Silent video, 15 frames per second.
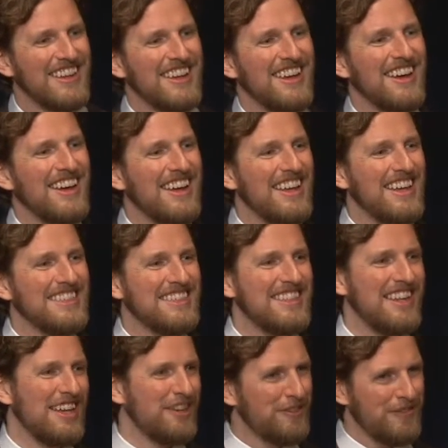Uh, is it the
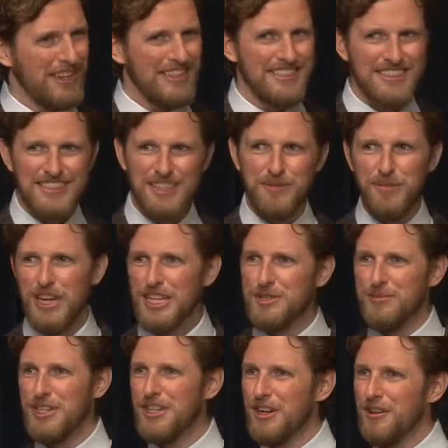interface? Is it the P H
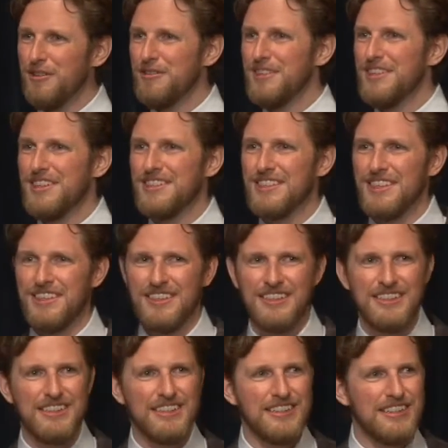P code? Is it
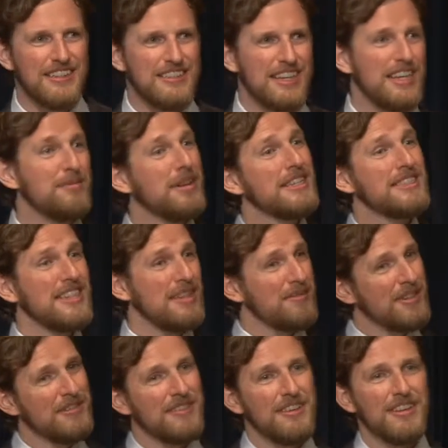the database
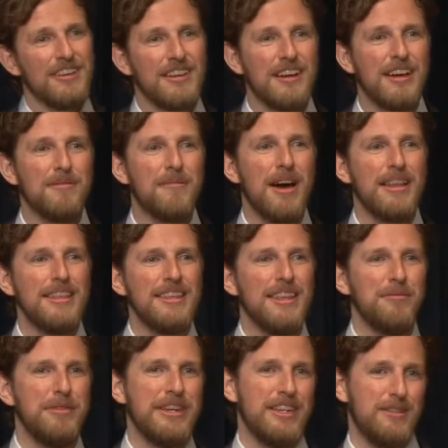schema? Um, I think that
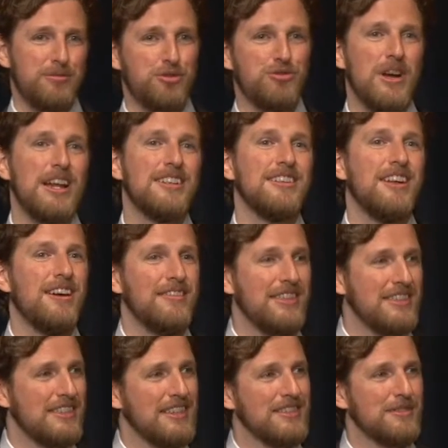we can abstract a lot of
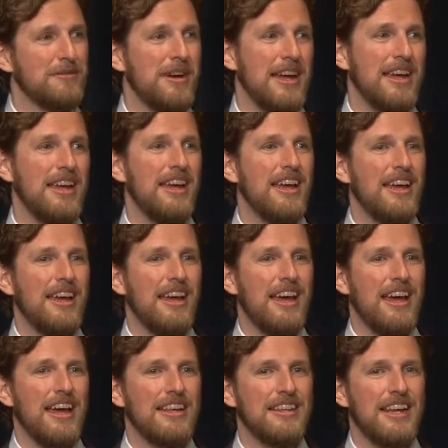these things away
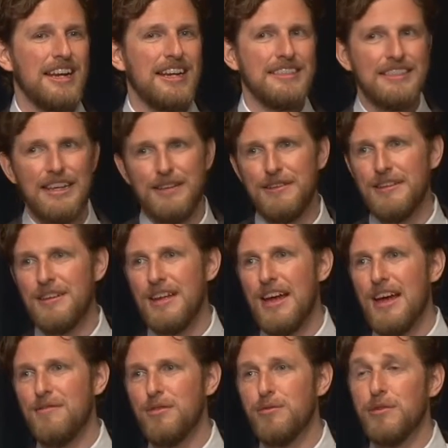and, like I said,
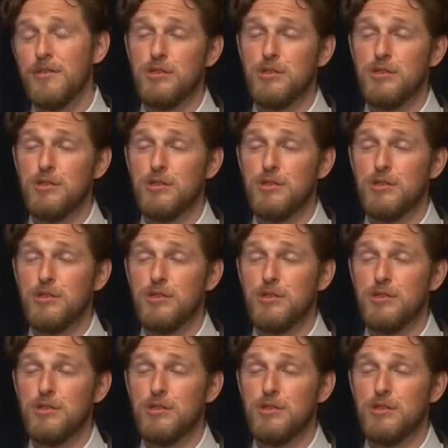have a real